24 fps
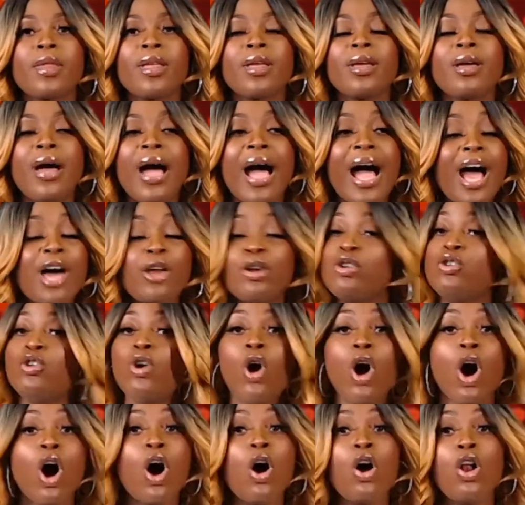I don't know
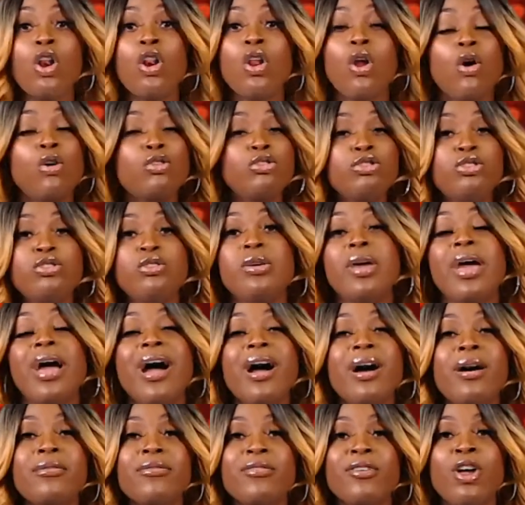how long do you
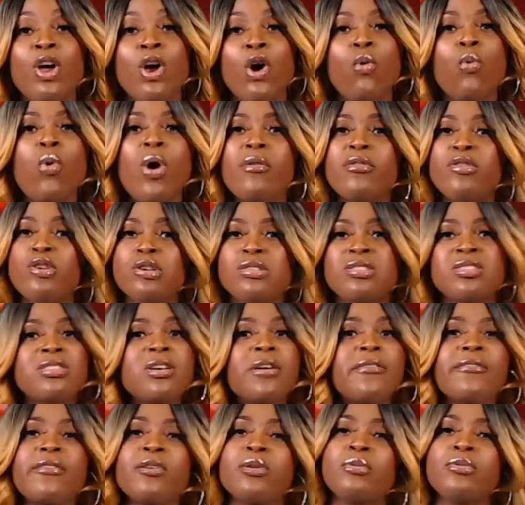have, whether you're
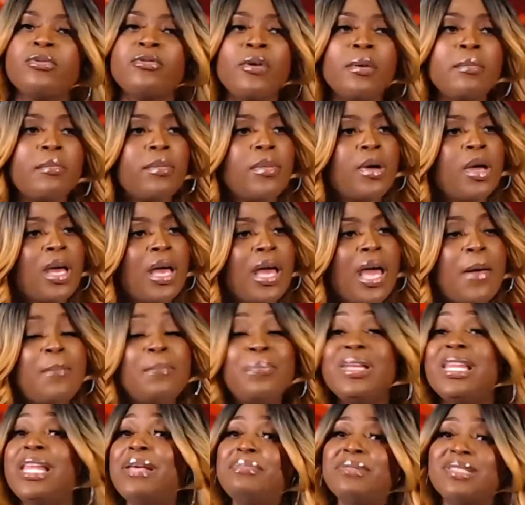suffering from
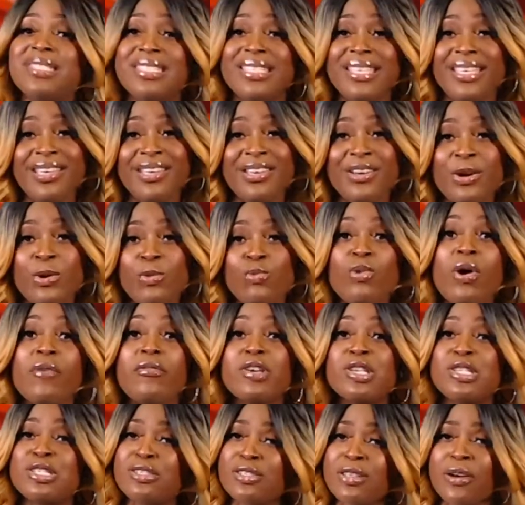epilepsy, whether you're
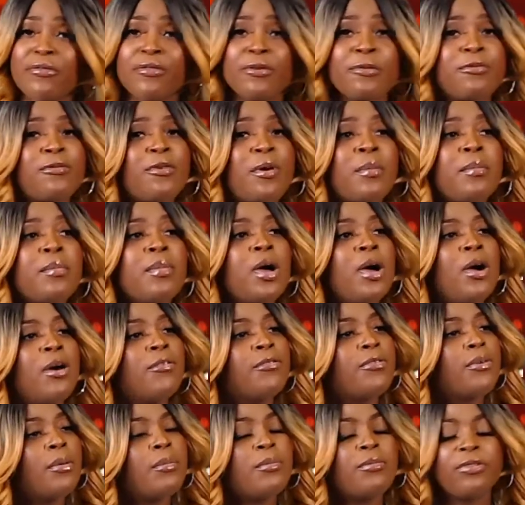suffering
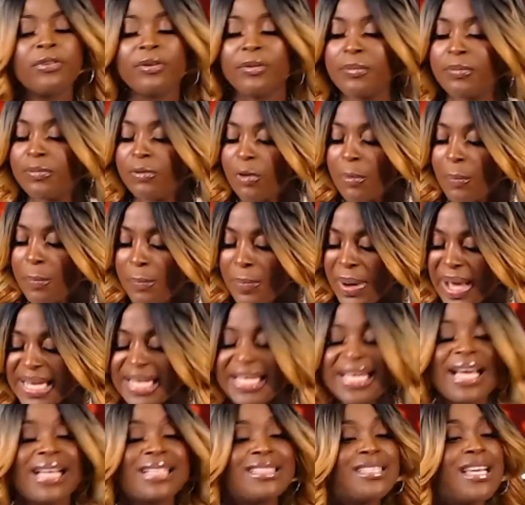from
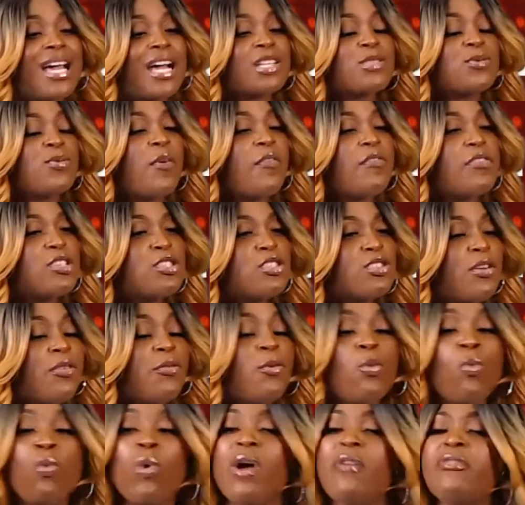panic attacks,
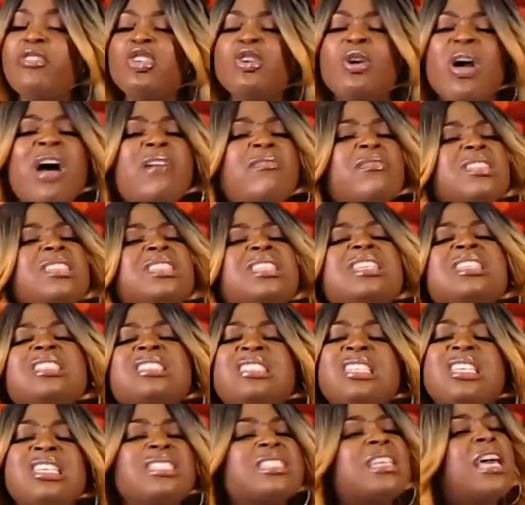whether you have a
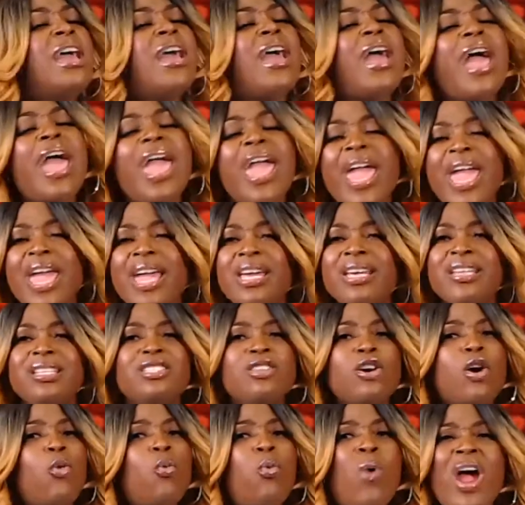disease, AIDS,
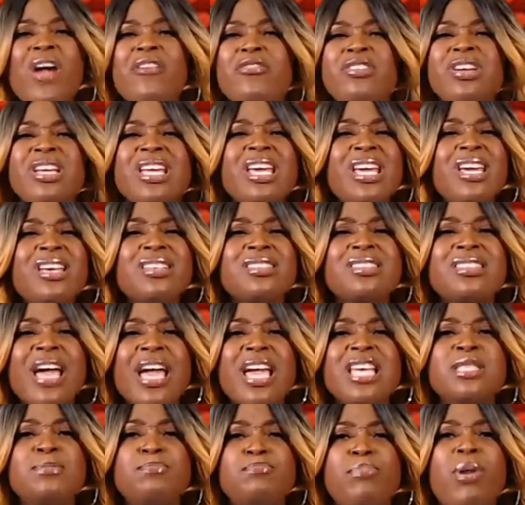or whatever it is that
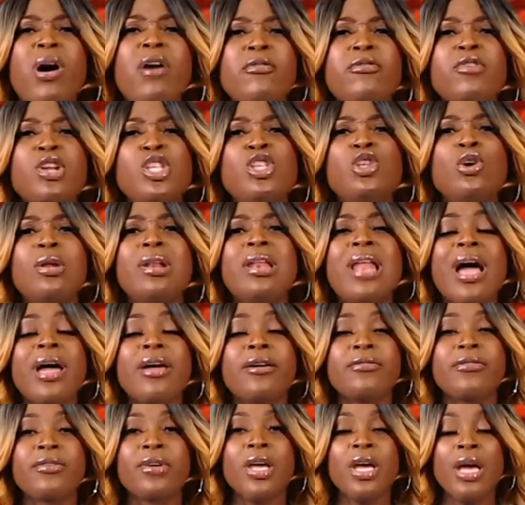is bothering your life,
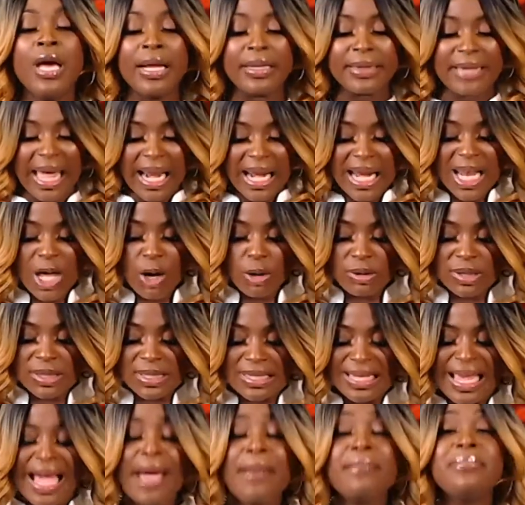that little
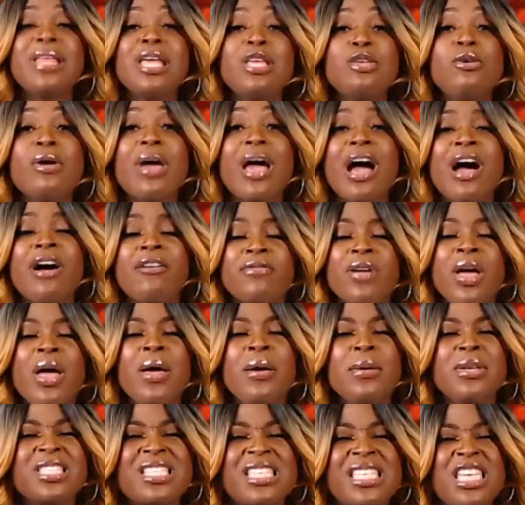time that you have,
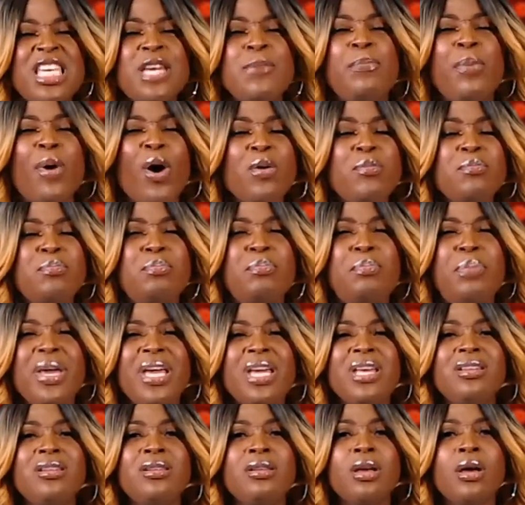keep on
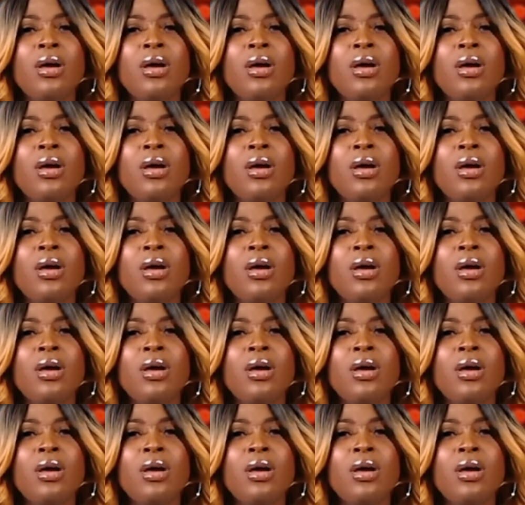being